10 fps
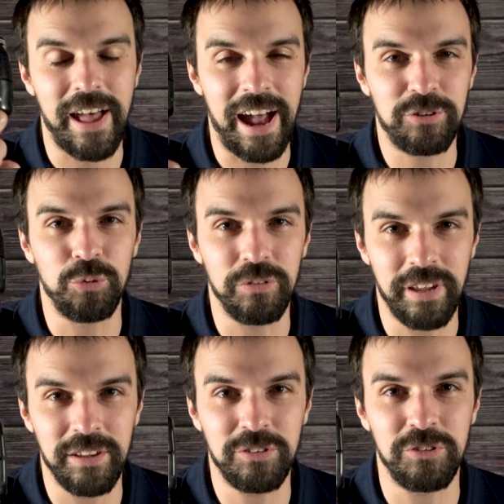Actual
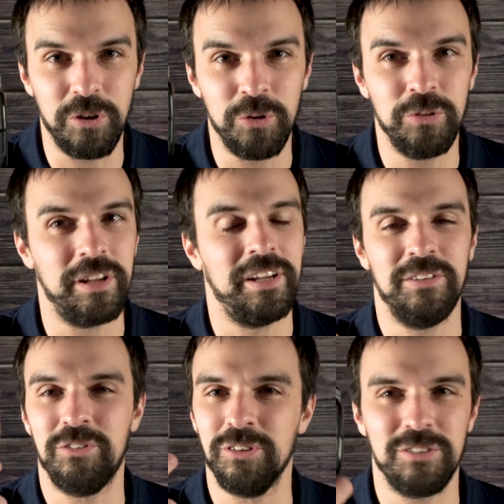tests show that
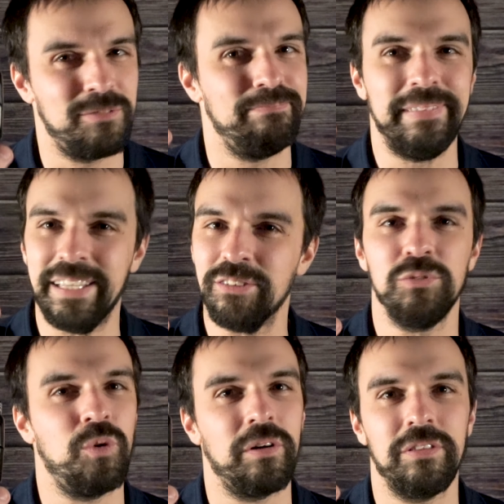it just
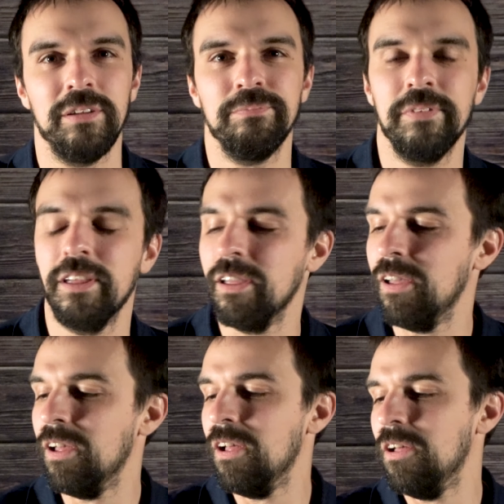isn't worth
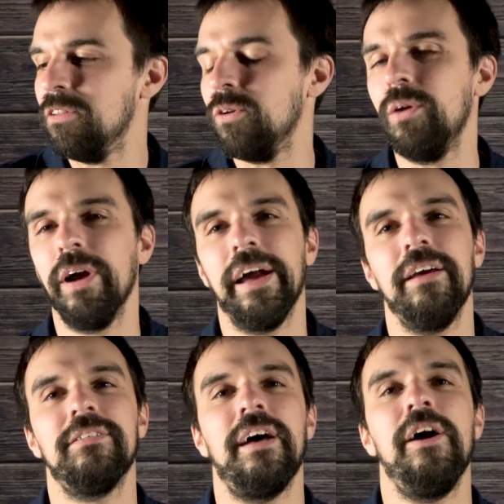it. So anyway,
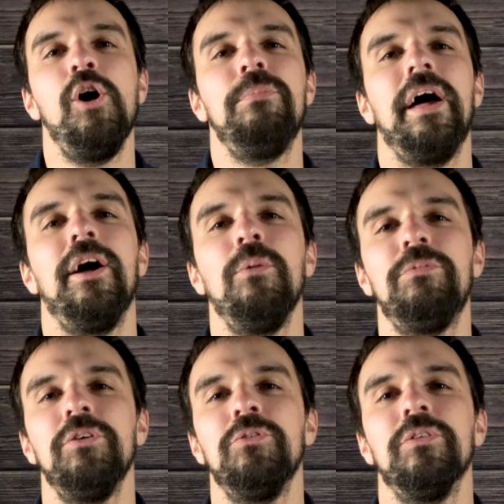guys, I hope that
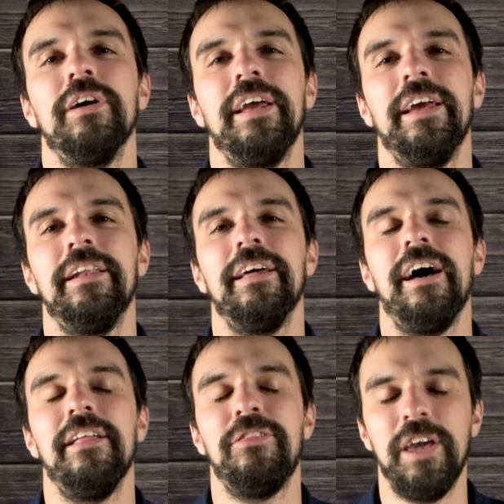helped you, and
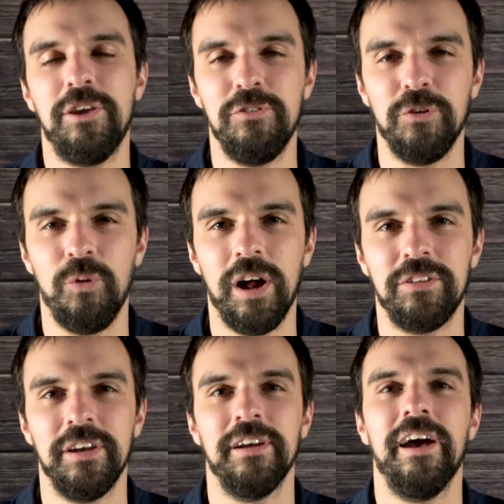thank you for
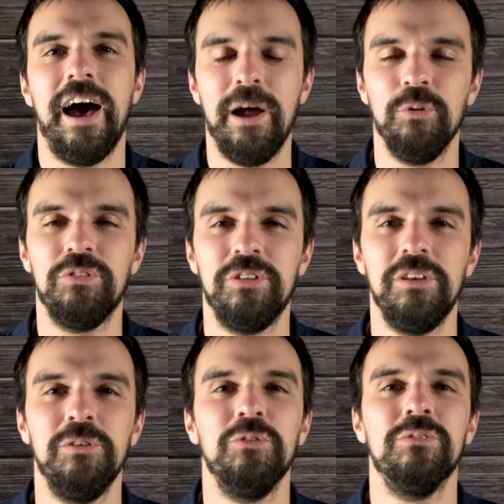watching. I will see
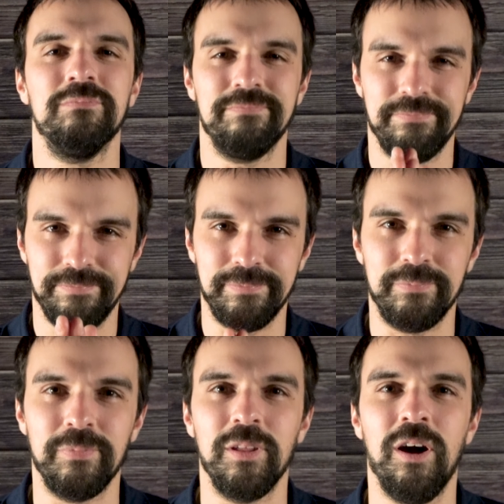you
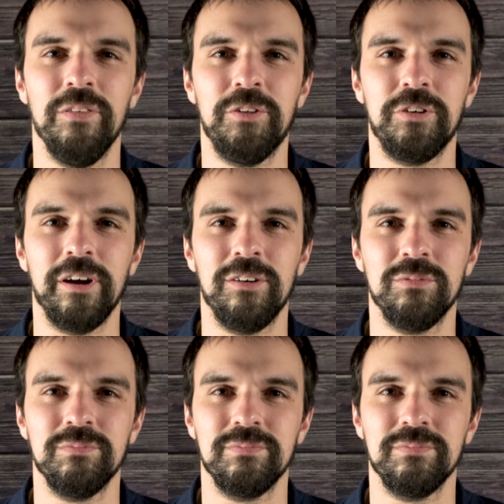on the trail.